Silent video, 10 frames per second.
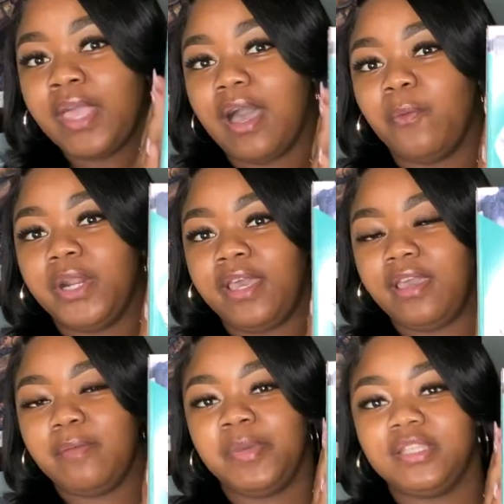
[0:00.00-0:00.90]
I went ahead
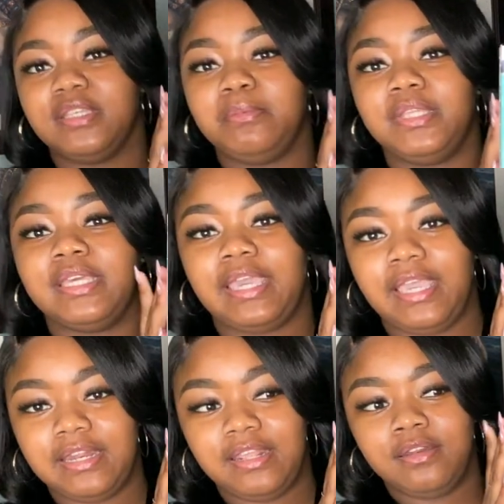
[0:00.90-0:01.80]
and picked up the
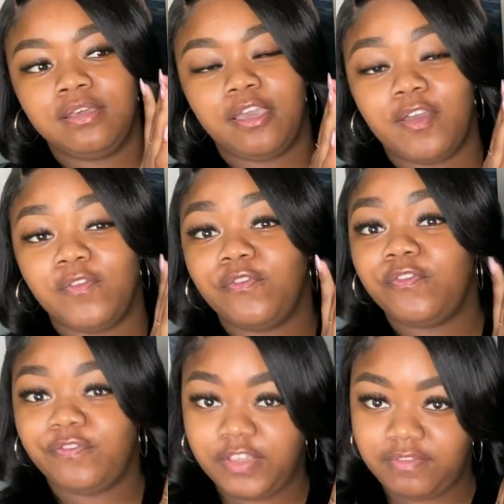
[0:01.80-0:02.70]
Canon
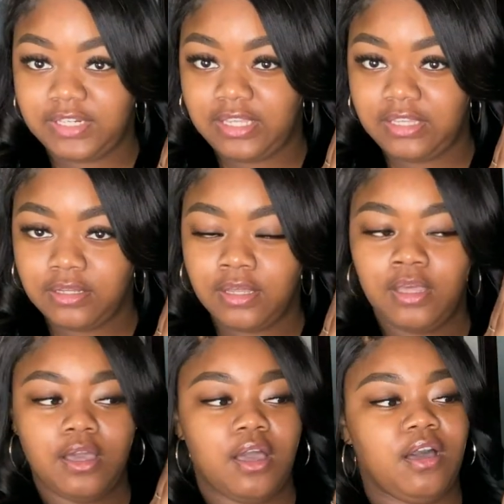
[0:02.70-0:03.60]
M50
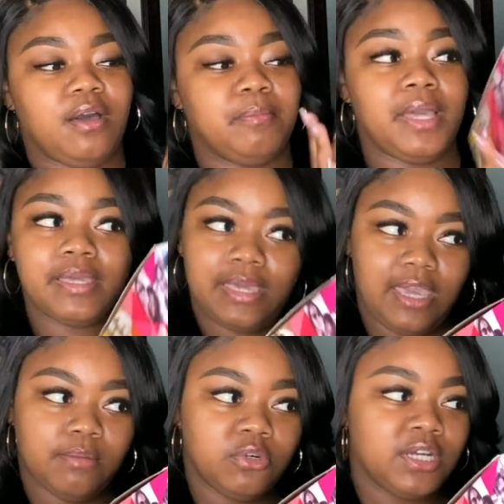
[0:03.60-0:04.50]

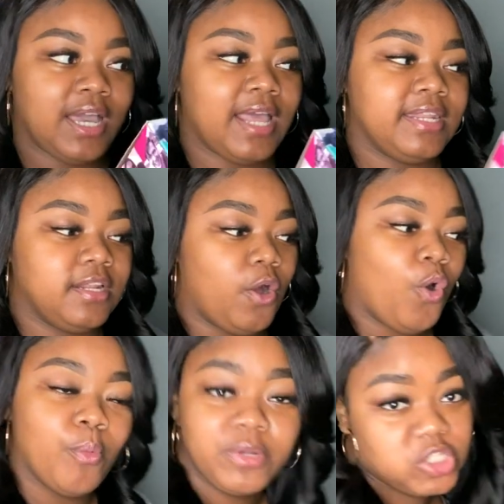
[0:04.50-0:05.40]
camera. I did a
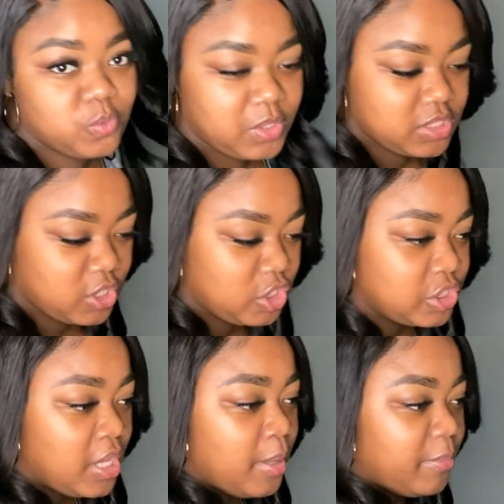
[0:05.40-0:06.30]
whole bunch of research
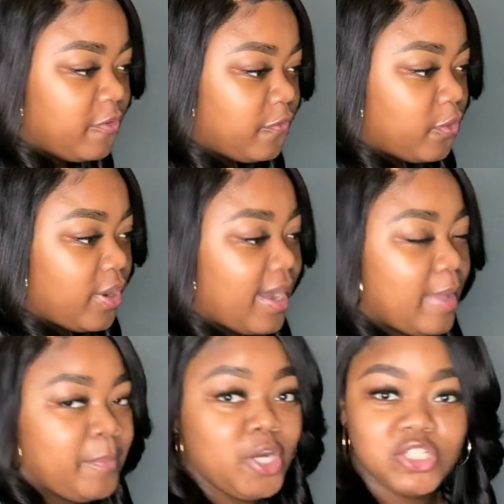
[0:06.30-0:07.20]
before I
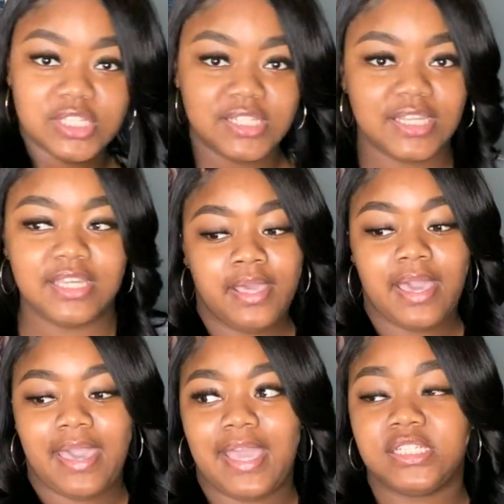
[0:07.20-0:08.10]
purchased it.
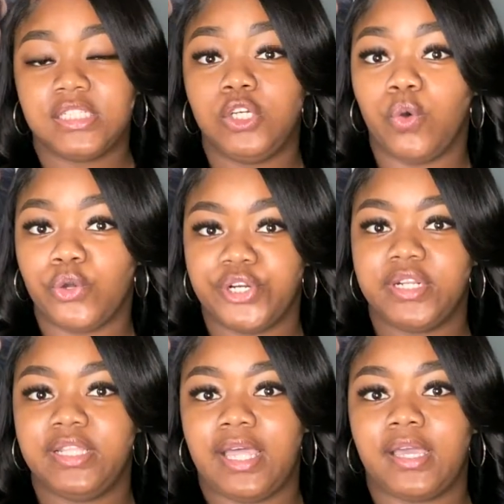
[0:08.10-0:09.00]
I actually ordered
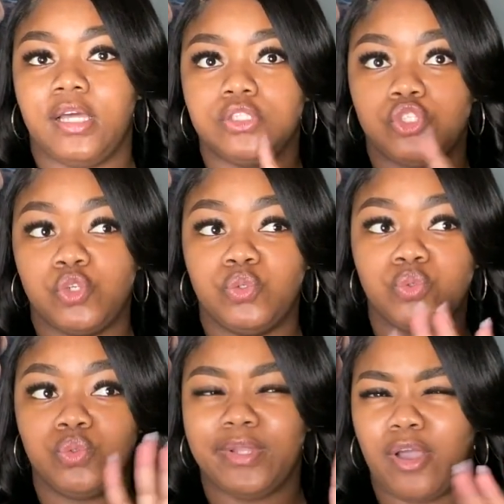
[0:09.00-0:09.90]
it like
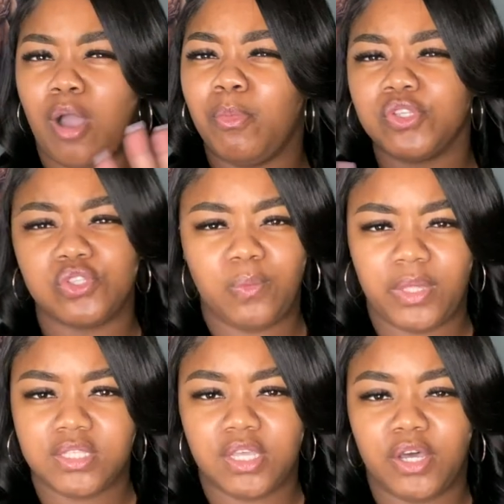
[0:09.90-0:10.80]
almost 2
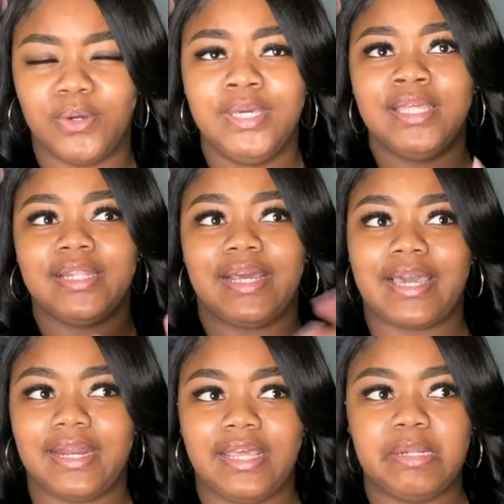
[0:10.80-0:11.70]
weeks ago, then I
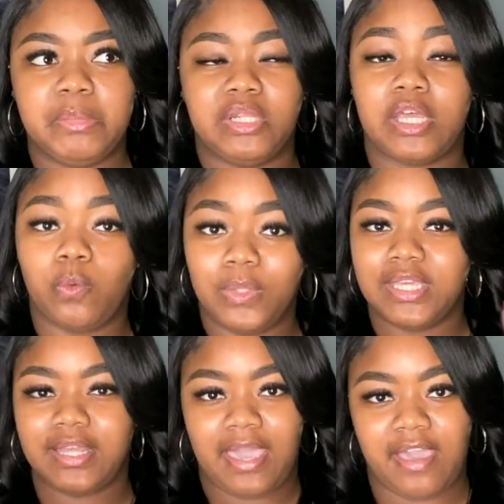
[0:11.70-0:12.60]
got it in the mail like a week
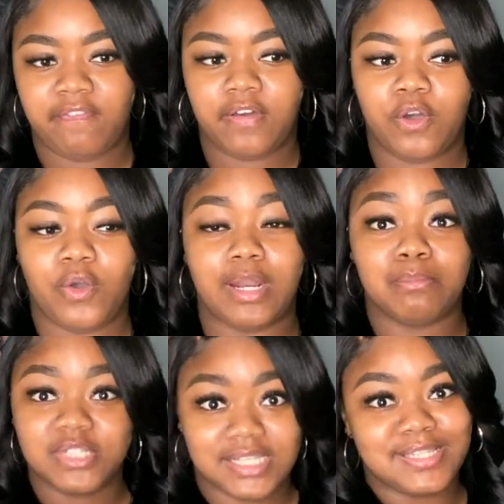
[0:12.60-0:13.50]
and a half ago, and I'm
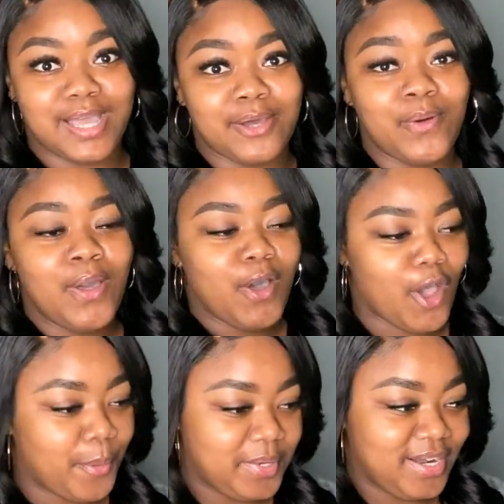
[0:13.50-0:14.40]
just now
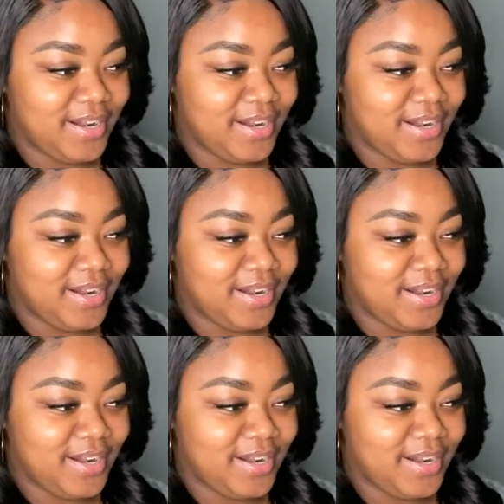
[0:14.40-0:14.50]
opening it